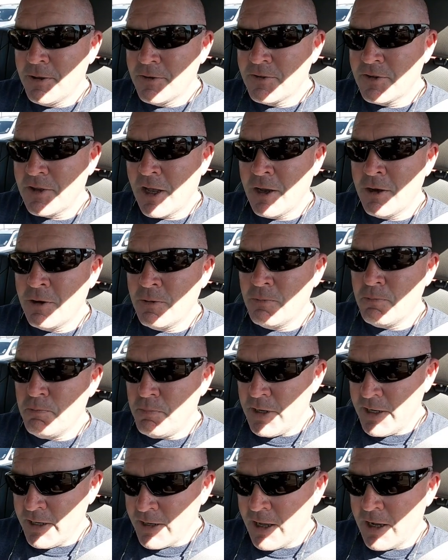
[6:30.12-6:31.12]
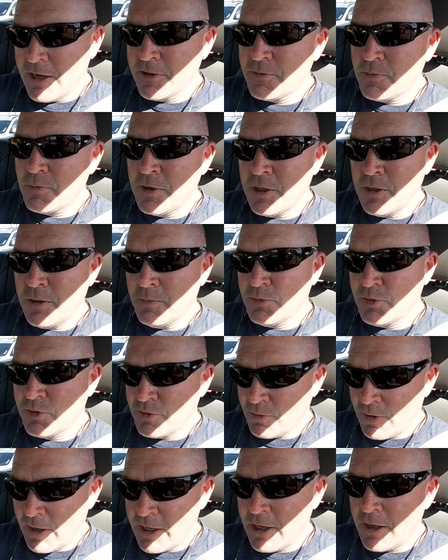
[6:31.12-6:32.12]
So be honest with them,
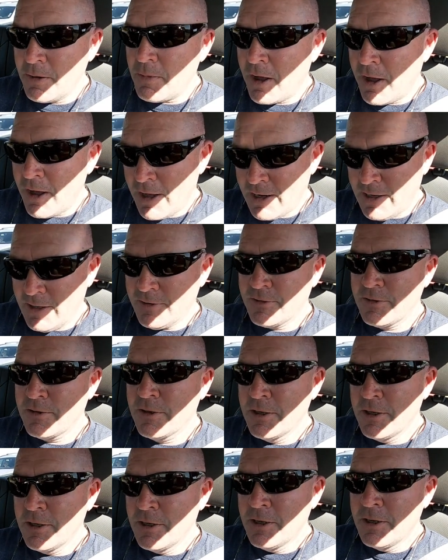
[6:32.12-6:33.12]
straight up honest.